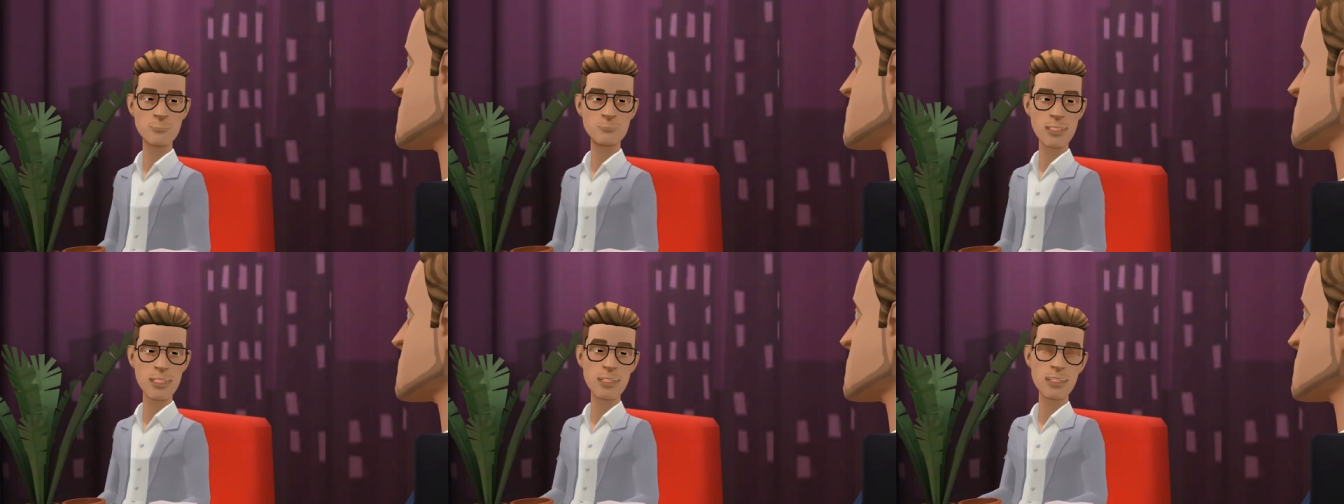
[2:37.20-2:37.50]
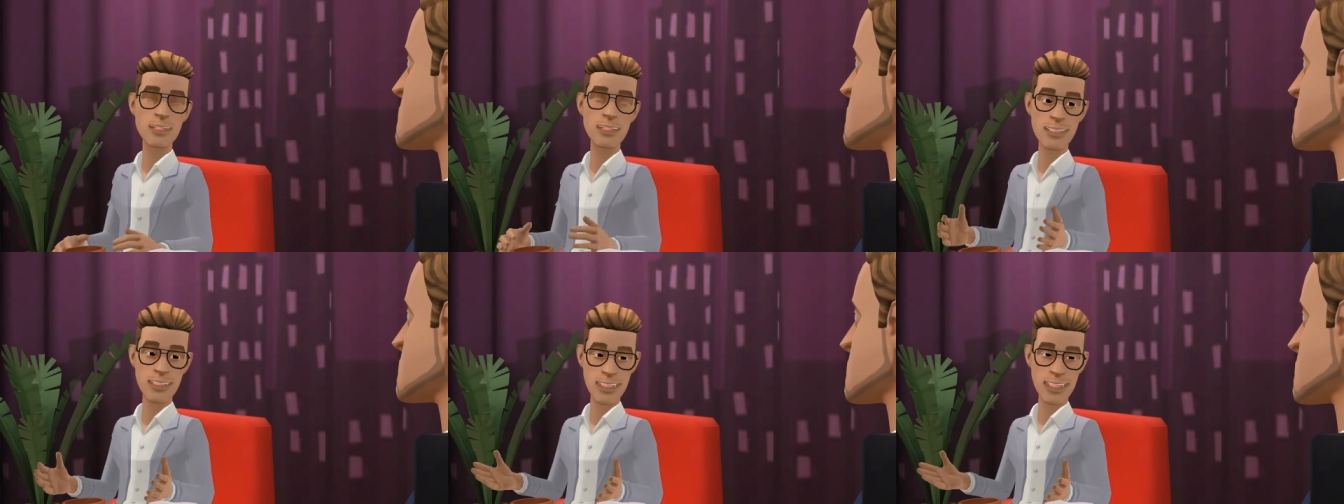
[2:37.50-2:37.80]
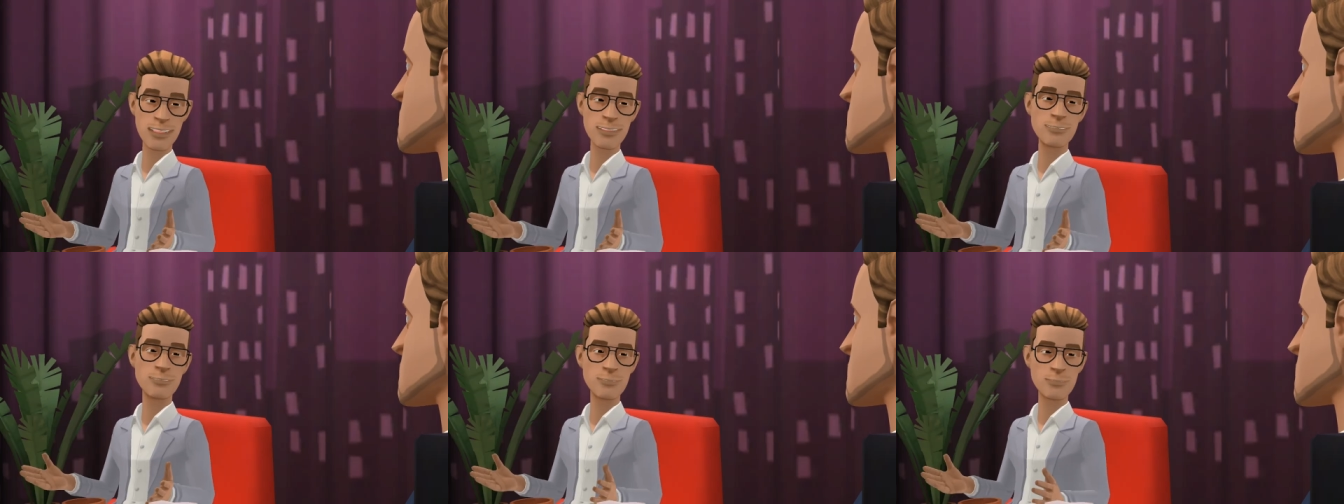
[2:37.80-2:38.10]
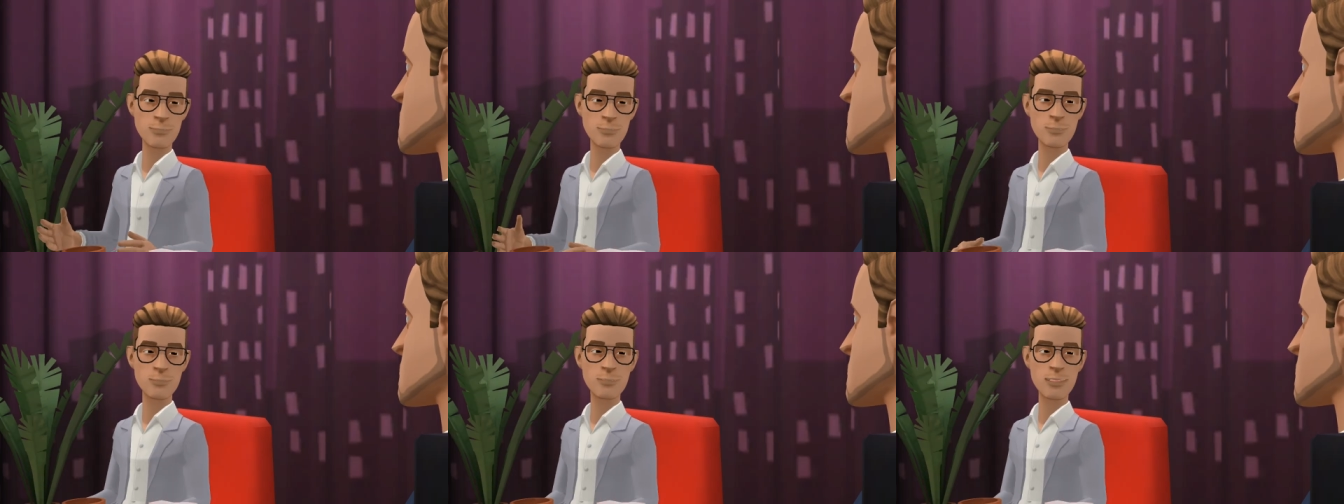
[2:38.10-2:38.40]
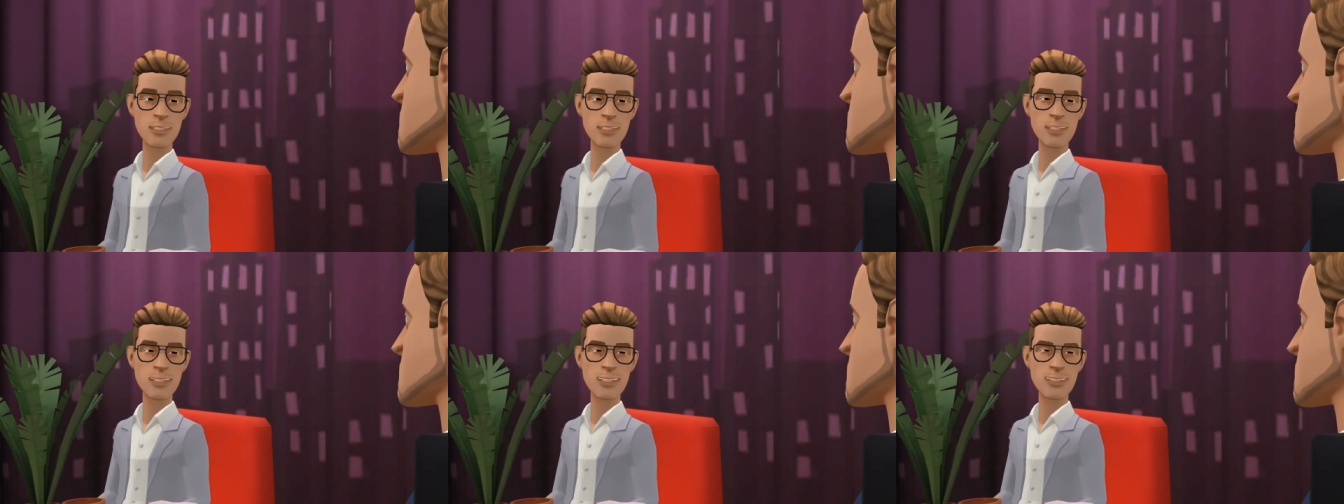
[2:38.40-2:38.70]
Exactly.
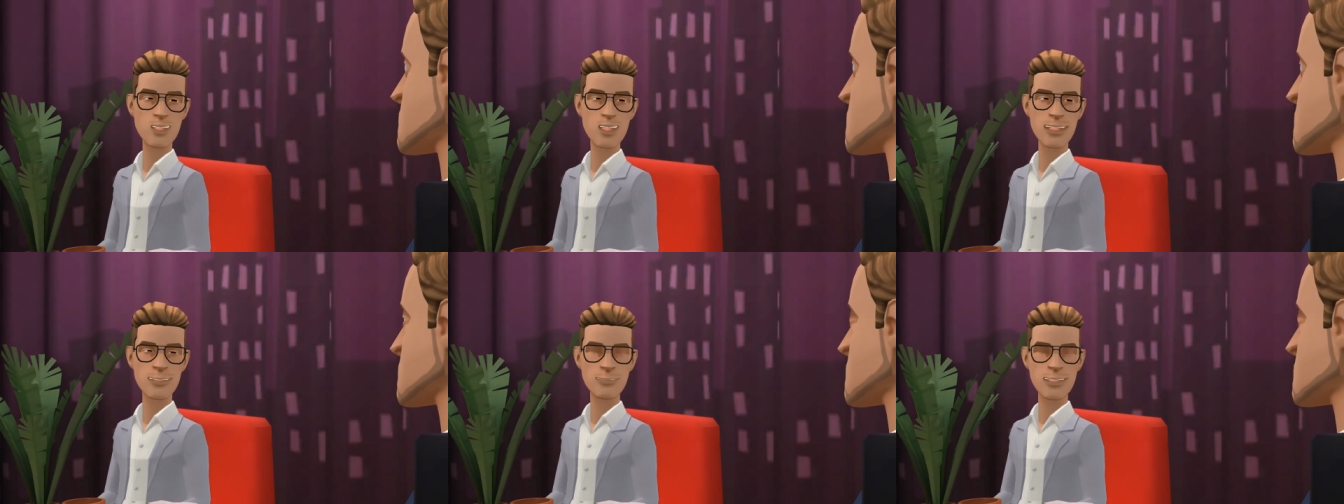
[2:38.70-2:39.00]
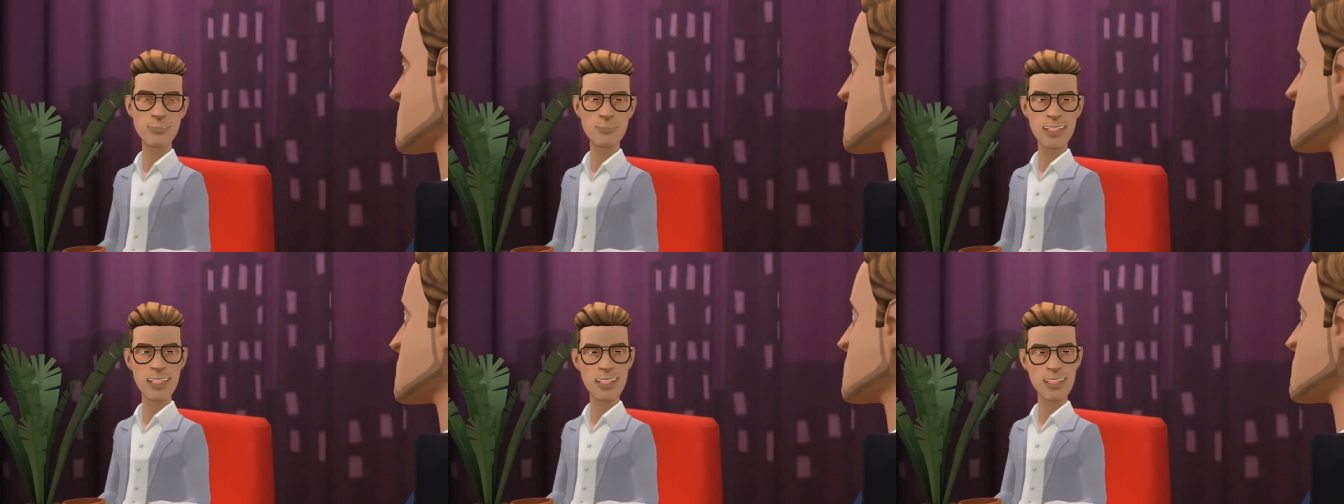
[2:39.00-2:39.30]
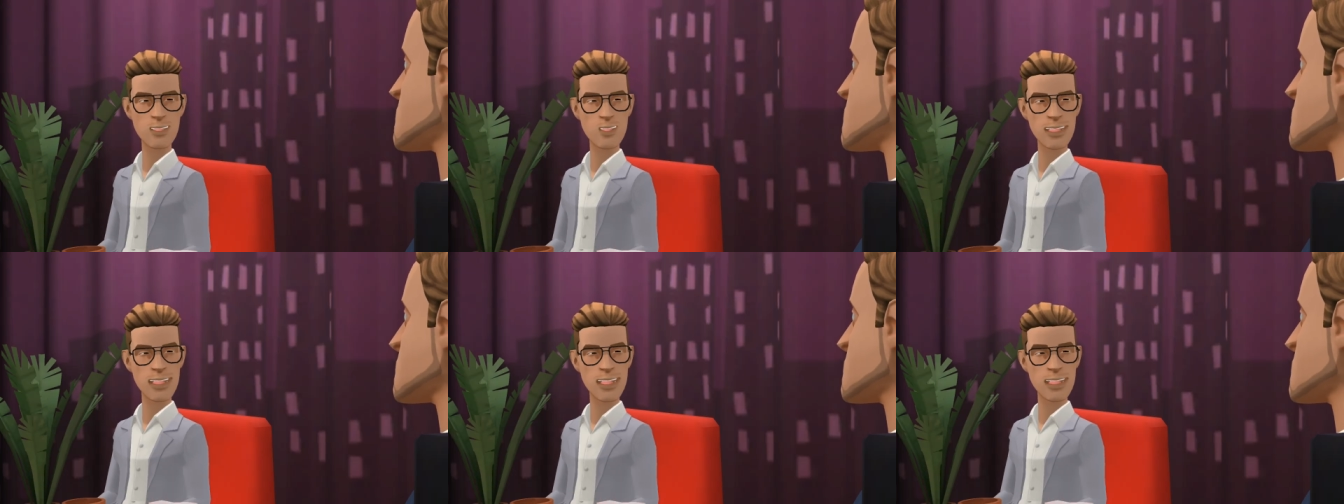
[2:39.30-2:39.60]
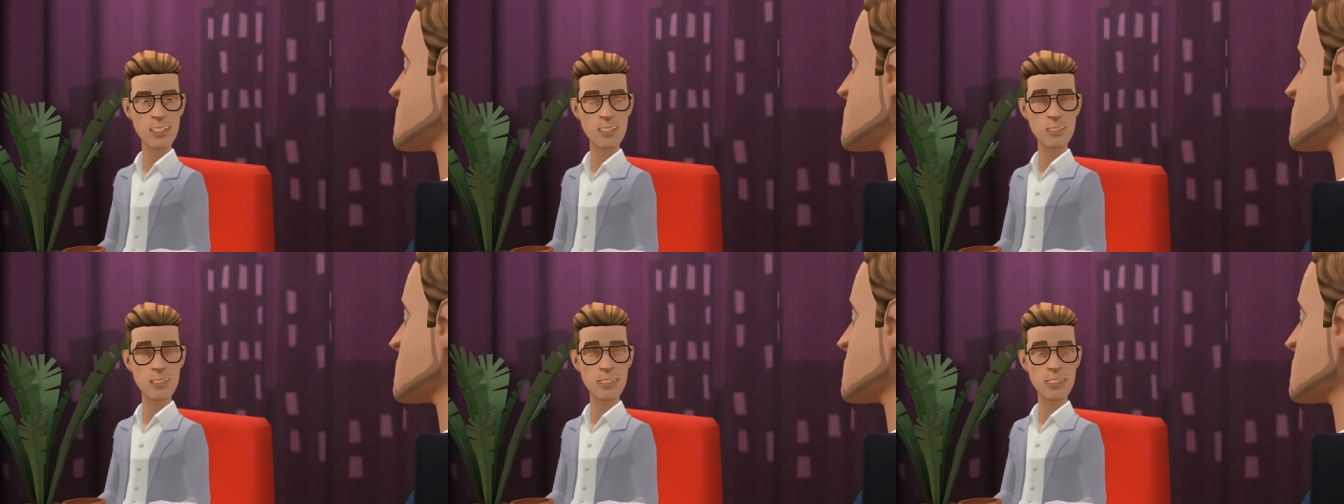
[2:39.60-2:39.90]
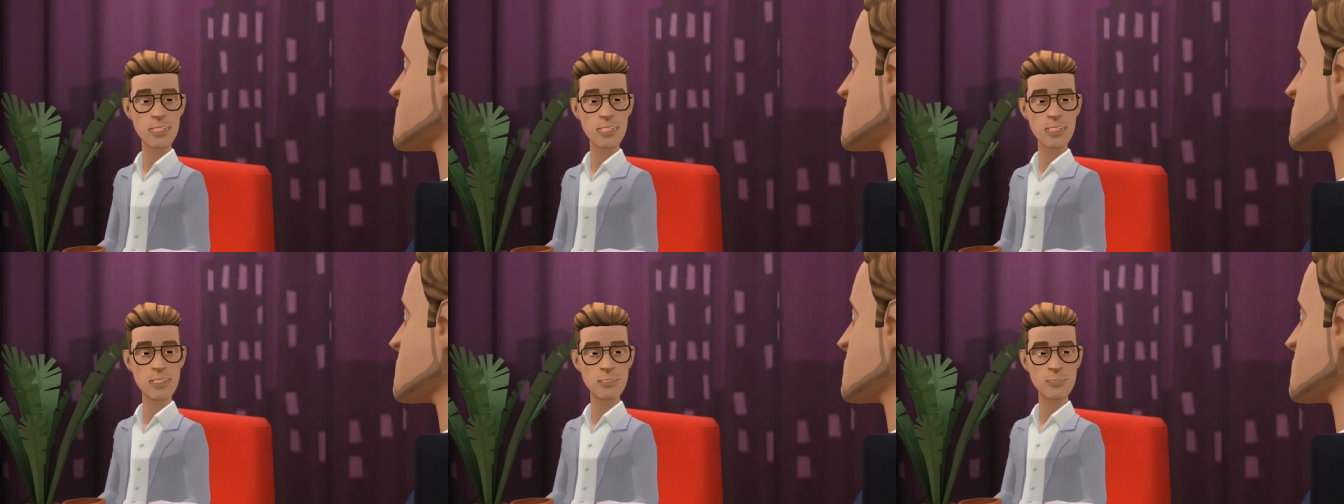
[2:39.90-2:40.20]
And that's what people don't
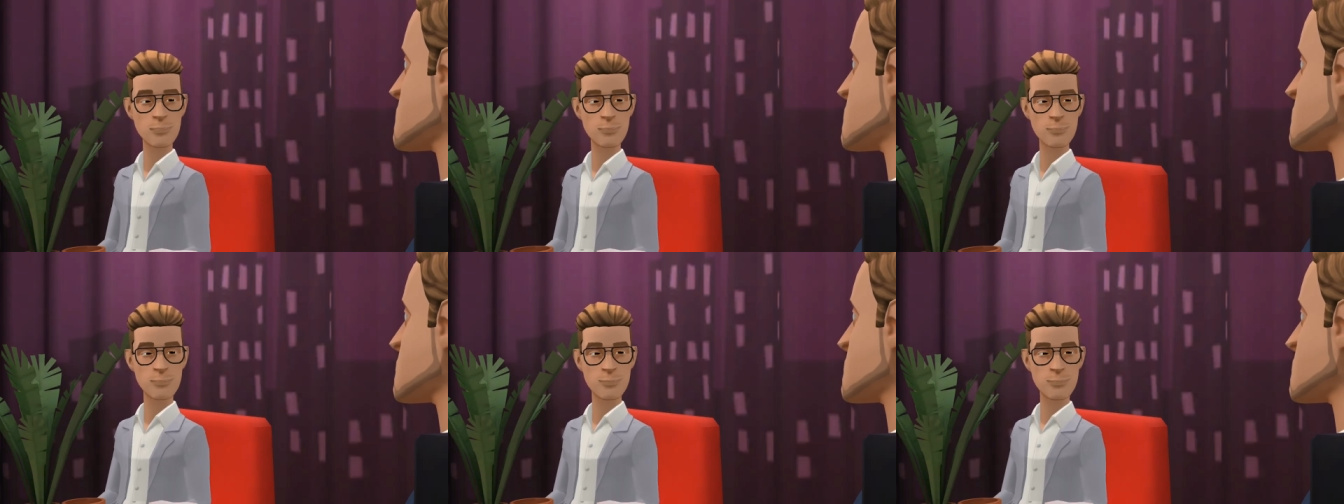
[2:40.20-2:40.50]
understand.